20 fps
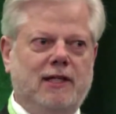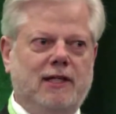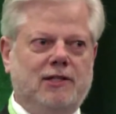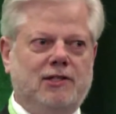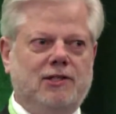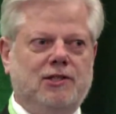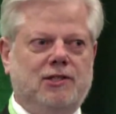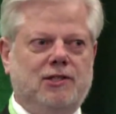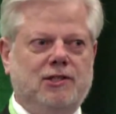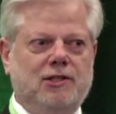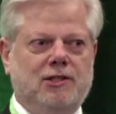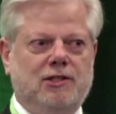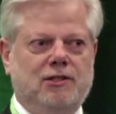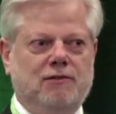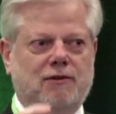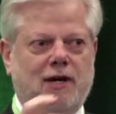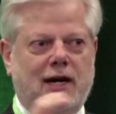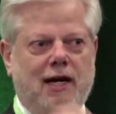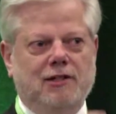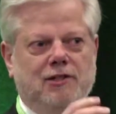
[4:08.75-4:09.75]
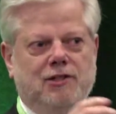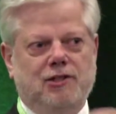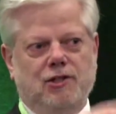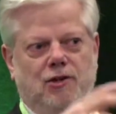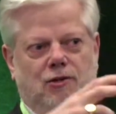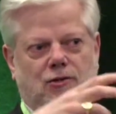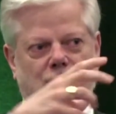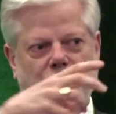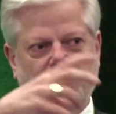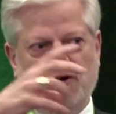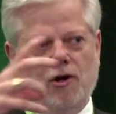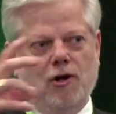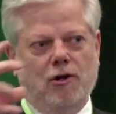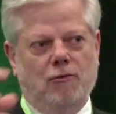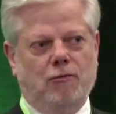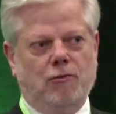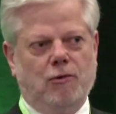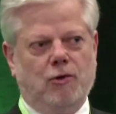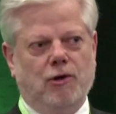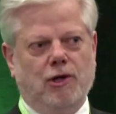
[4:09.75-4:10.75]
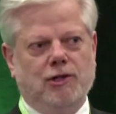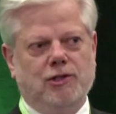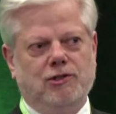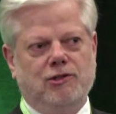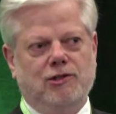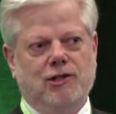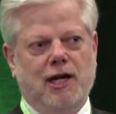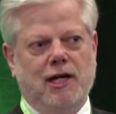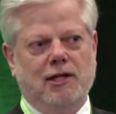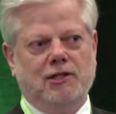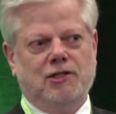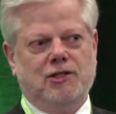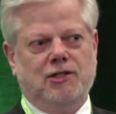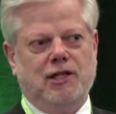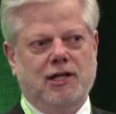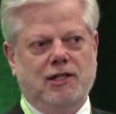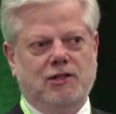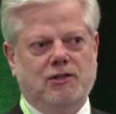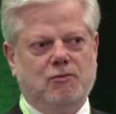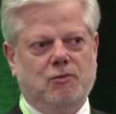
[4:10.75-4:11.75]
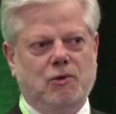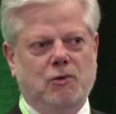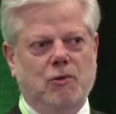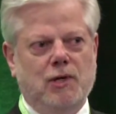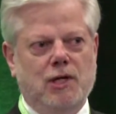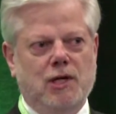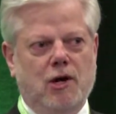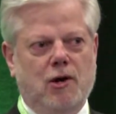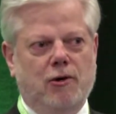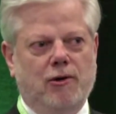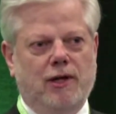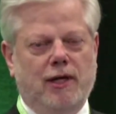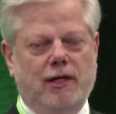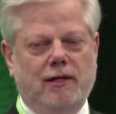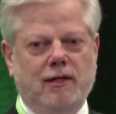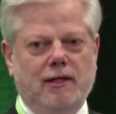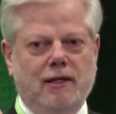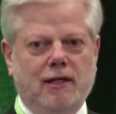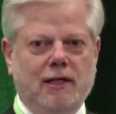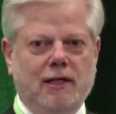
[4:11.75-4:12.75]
instances of hot zones all across the United States where we know that